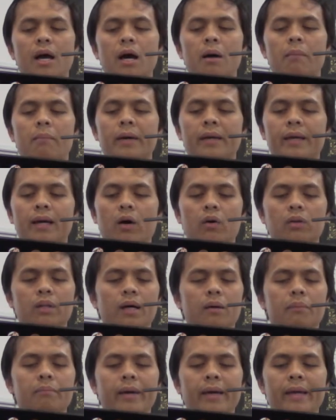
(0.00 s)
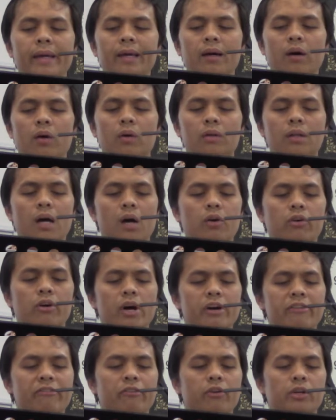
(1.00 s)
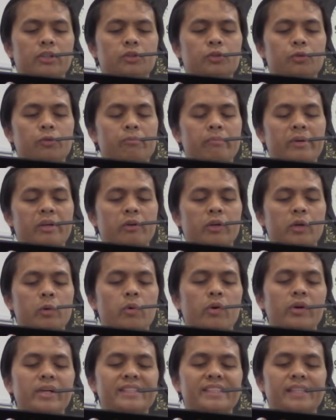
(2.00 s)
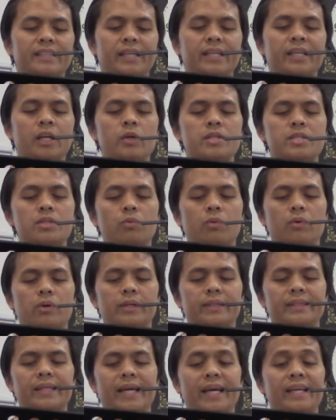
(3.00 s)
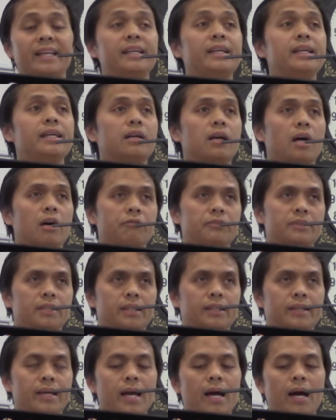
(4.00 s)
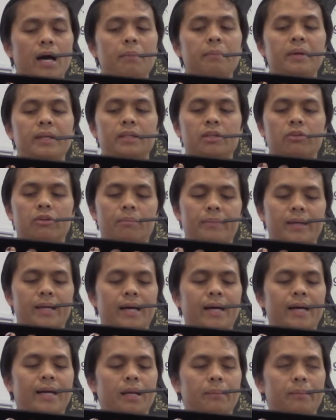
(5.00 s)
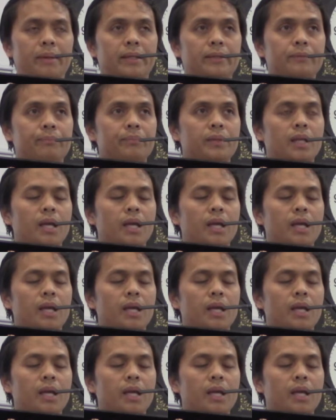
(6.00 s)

May all our efforts be rewarded in his word and hereafter. Amin ya Rabbal Alameen.